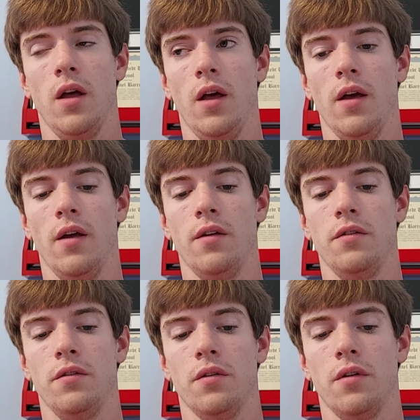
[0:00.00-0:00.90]

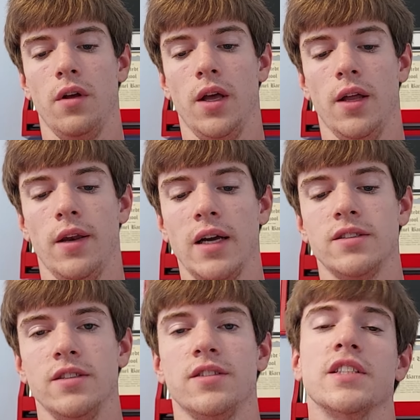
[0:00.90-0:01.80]
And in
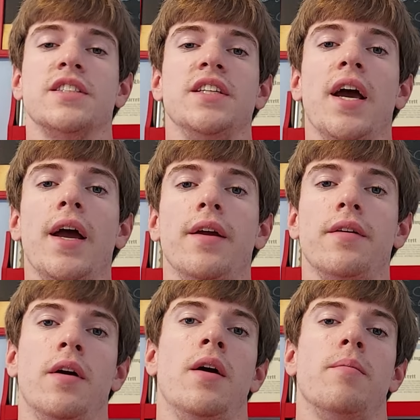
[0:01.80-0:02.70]

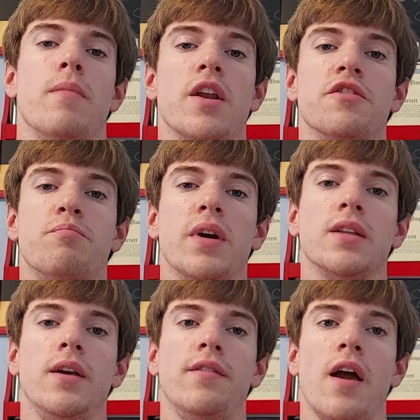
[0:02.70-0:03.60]
1968, made his big
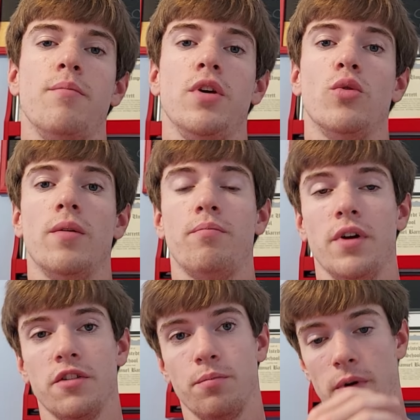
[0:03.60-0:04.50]
league debut in
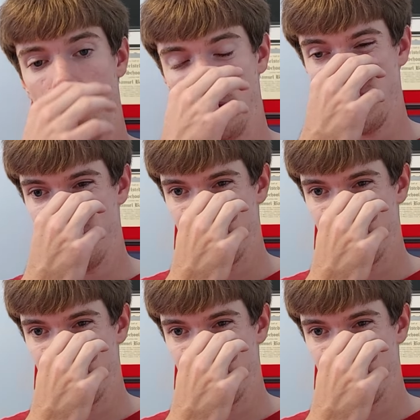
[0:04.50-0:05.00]
Pittsburgh.